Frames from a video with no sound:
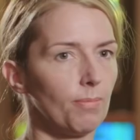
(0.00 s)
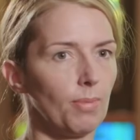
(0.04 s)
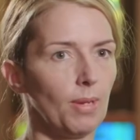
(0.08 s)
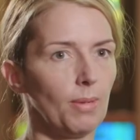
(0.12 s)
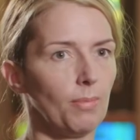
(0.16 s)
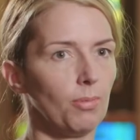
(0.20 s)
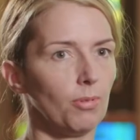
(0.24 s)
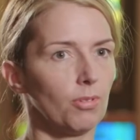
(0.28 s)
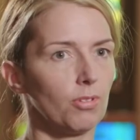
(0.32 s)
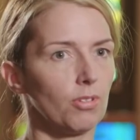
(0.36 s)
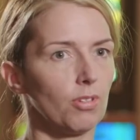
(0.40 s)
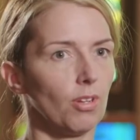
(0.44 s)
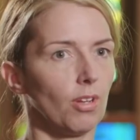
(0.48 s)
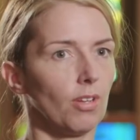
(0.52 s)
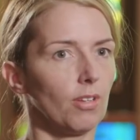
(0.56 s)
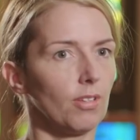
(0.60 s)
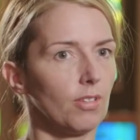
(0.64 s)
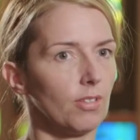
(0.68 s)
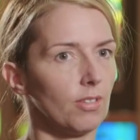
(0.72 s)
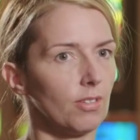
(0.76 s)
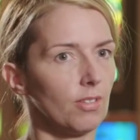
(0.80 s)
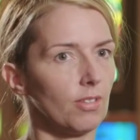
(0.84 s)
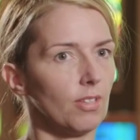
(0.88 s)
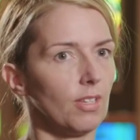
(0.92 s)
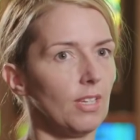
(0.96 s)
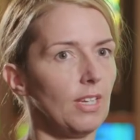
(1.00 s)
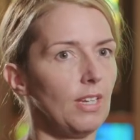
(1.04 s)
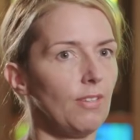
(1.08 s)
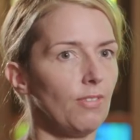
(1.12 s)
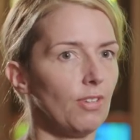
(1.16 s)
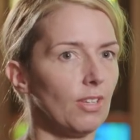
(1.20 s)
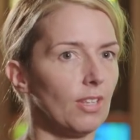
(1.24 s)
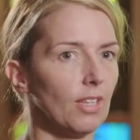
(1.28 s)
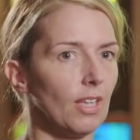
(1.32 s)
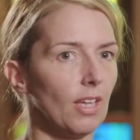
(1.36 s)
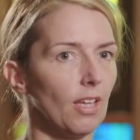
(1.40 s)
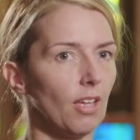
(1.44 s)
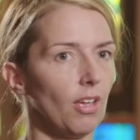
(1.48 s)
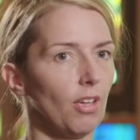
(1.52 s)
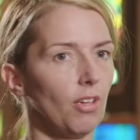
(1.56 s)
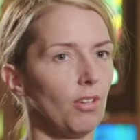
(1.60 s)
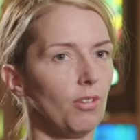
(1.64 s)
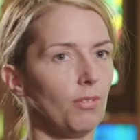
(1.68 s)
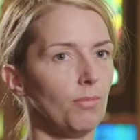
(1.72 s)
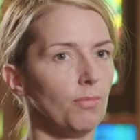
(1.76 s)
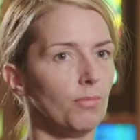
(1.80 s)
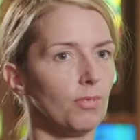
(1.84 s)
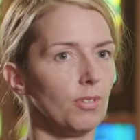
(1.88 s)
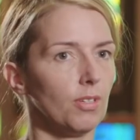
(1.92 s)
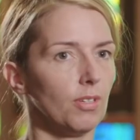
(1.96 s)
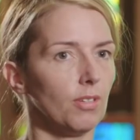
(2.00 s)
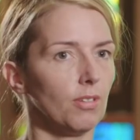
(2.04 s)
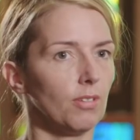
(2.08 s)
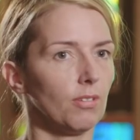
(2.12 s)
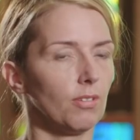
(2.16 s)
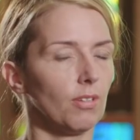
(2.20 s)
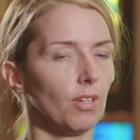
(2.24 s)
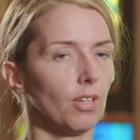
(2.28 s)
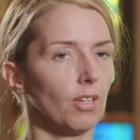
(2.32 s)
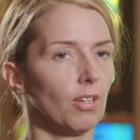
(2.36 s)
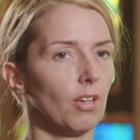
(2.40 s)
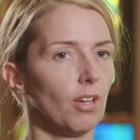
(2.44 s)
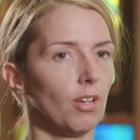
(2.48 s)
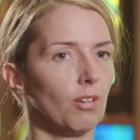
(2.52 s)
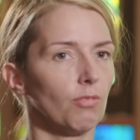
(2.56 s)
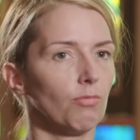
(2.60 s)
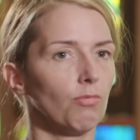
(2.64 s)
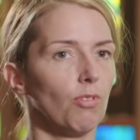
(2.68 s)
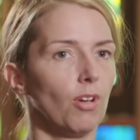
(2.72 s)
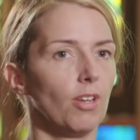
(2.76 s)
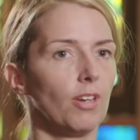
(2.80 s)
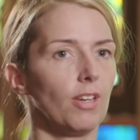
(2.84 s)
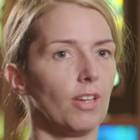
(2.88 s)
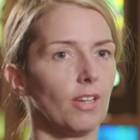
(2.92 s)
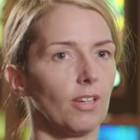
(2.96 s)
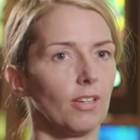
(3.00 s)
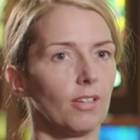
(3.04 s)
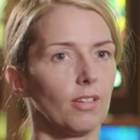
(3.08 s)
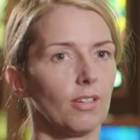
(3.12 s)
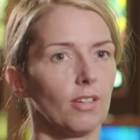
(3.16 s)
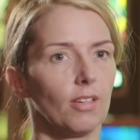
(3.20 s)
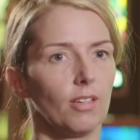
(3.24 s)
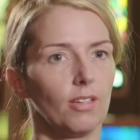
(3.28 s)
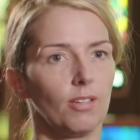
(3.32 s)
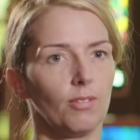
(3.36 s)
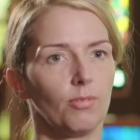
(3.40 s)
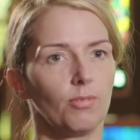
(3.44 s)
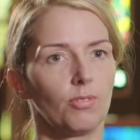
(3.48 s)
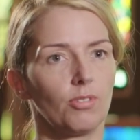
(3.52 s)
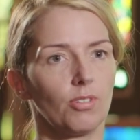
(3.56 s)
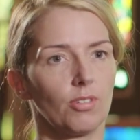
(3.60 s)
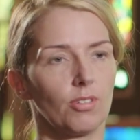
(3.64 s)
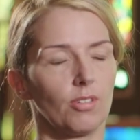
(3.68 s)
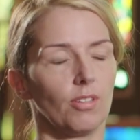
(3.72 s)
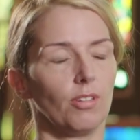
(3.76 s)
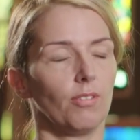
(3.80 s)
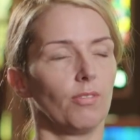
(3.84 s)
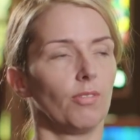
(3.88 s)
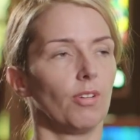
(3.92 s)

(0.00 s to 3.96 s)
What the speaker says: People started leaving their homes and kind of running, and it was just like,